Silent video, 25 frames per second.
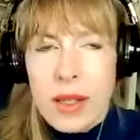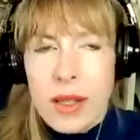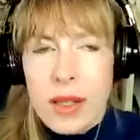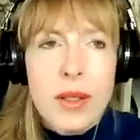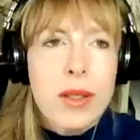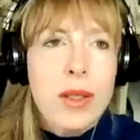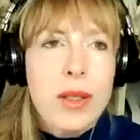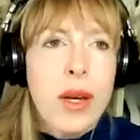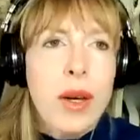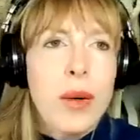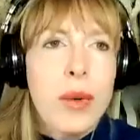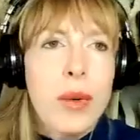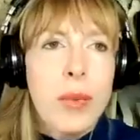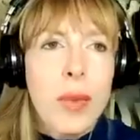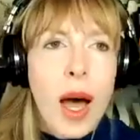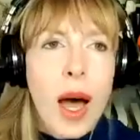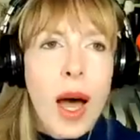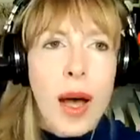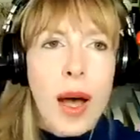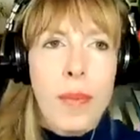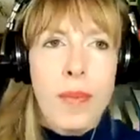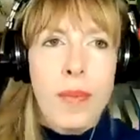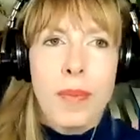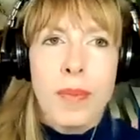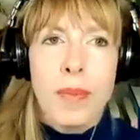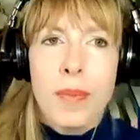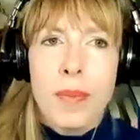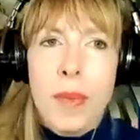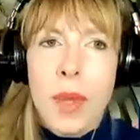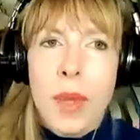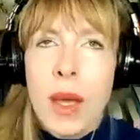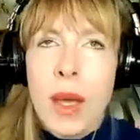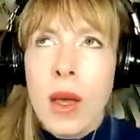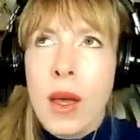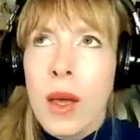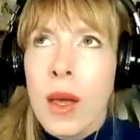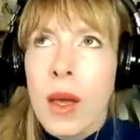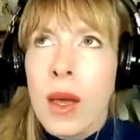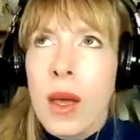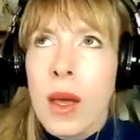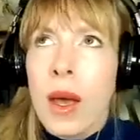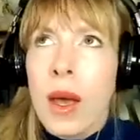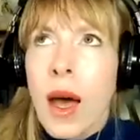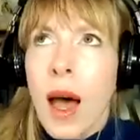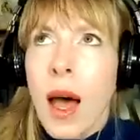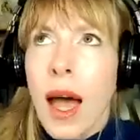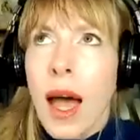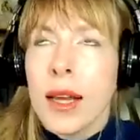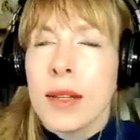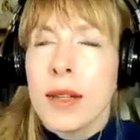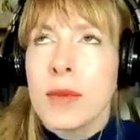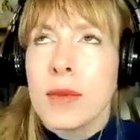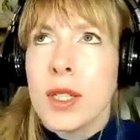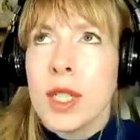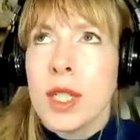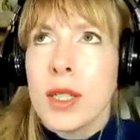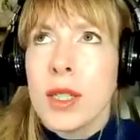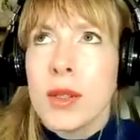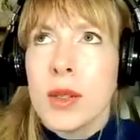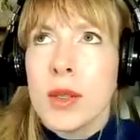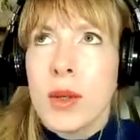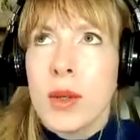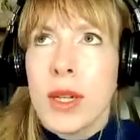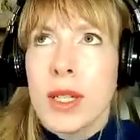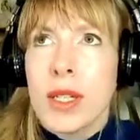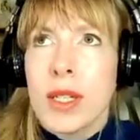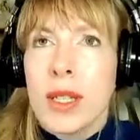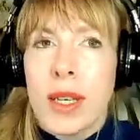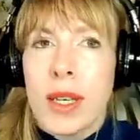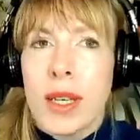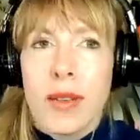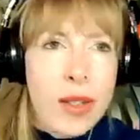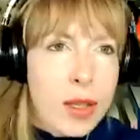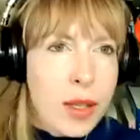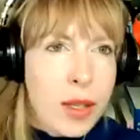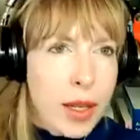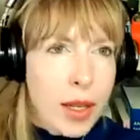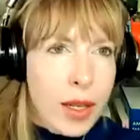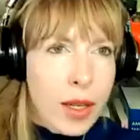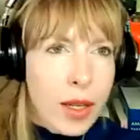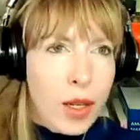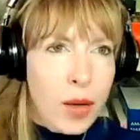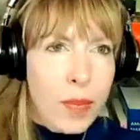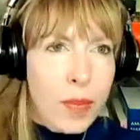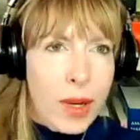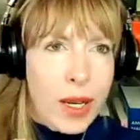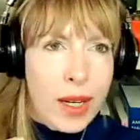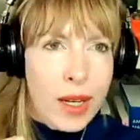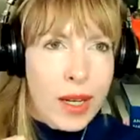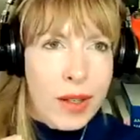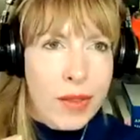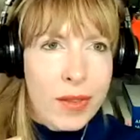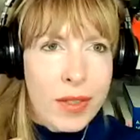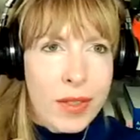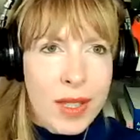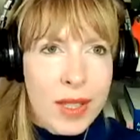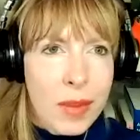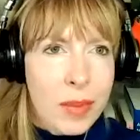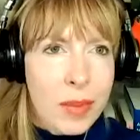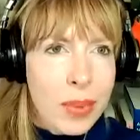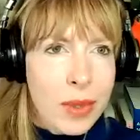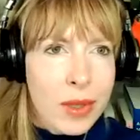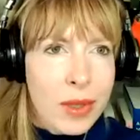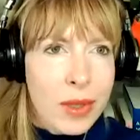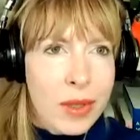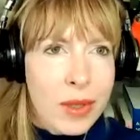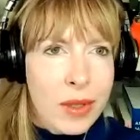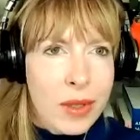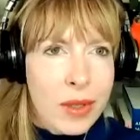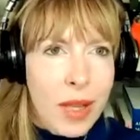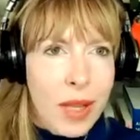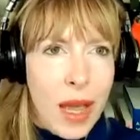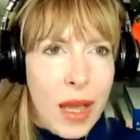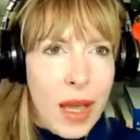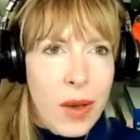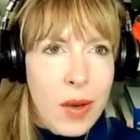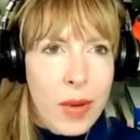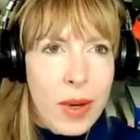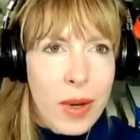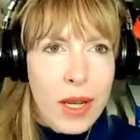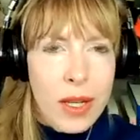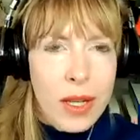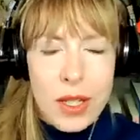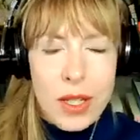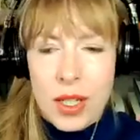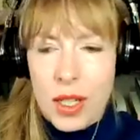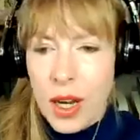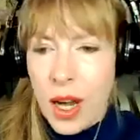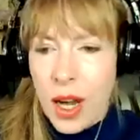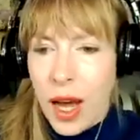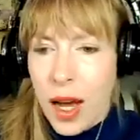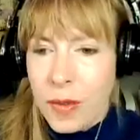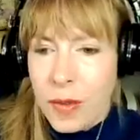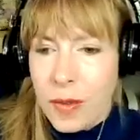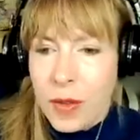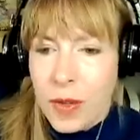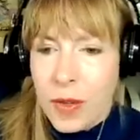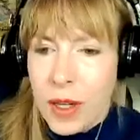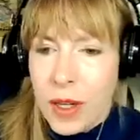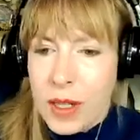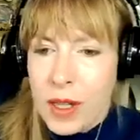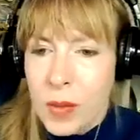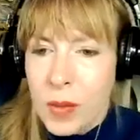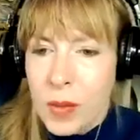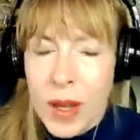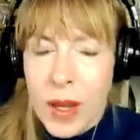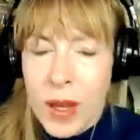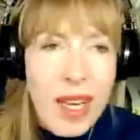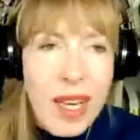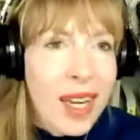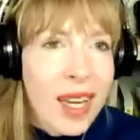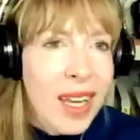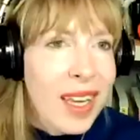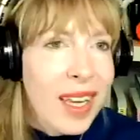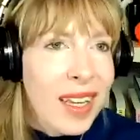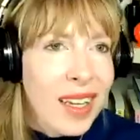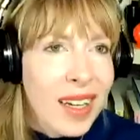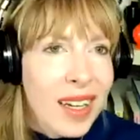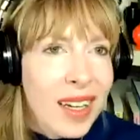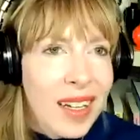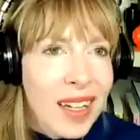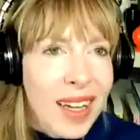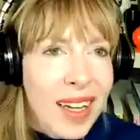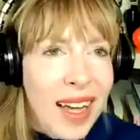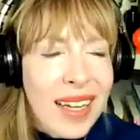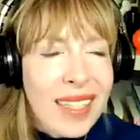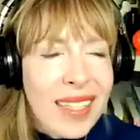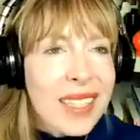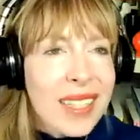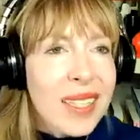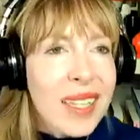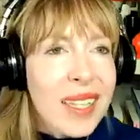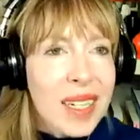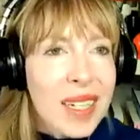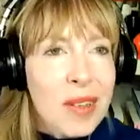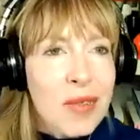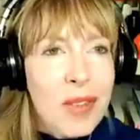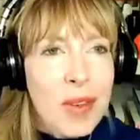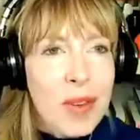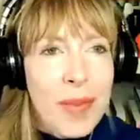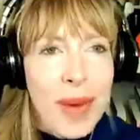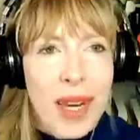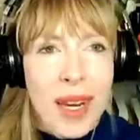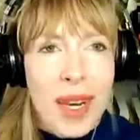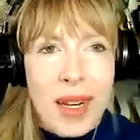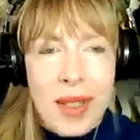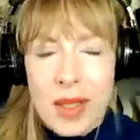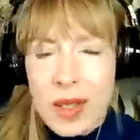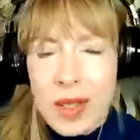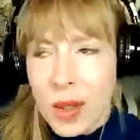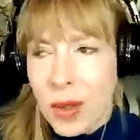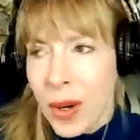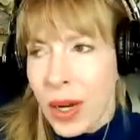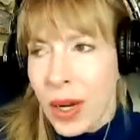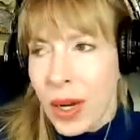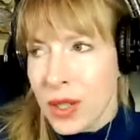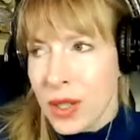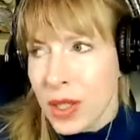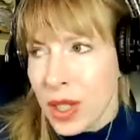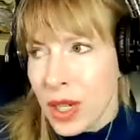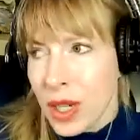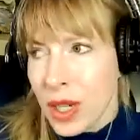And so I'm just going to give a little bit of simple language for explaining as a lead-in for my next question.